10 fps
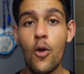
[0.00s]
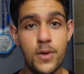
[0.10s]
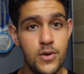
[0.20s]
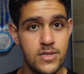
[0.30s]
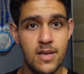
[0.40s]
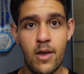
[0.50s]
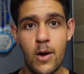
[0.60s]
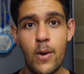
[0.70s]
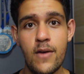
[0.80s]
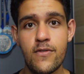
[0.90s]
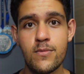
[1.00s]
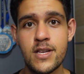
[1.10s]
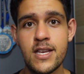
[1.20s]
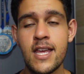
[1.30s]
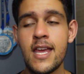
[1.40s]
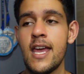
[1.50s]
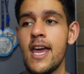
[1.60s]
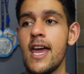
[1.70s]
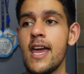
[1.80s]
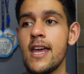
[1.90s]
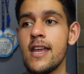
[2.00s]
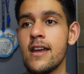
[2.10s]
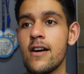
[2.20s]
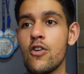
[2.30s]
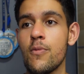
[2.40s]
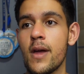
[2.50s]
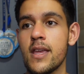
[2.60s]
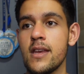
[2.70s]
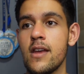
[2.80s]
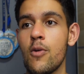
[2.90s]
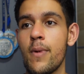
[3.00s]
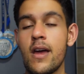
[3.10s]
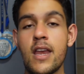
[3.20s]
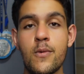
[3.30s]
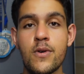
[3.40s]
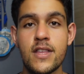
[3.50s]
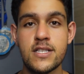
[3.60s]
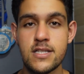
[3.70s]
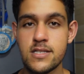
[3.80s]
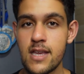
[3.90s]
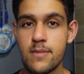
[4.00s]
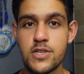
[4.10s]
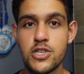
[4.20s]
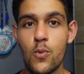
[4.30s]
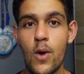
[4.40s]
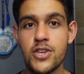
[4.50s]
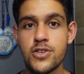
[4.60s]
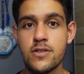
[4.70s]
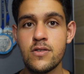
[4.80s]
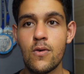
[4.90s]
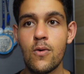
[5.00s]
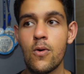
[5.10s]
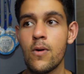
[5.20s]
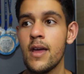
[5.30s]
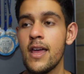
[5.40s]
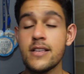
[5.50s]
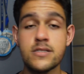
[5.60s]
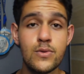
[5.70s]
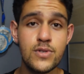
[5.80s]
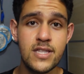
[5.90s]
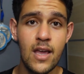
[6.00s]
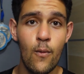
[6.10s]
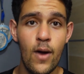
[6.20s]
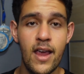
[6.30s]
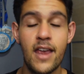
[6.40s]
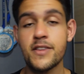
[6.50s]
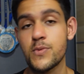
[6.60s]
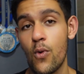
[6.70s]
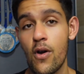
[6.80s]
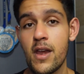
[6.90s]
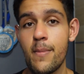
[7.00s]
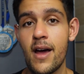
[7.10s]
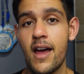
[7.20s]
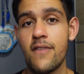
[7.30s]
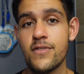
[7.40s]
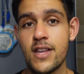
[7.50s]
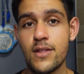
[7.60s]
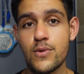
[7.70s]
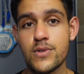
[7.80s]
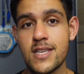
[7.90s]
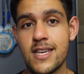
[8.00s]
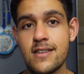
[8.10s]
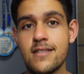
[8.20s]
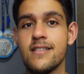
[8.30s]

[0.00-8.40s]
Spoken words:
Hope you took something away from it. And I hope I can help out anyone that's in the same situation or is losing that weight and is worried about having that loose skin.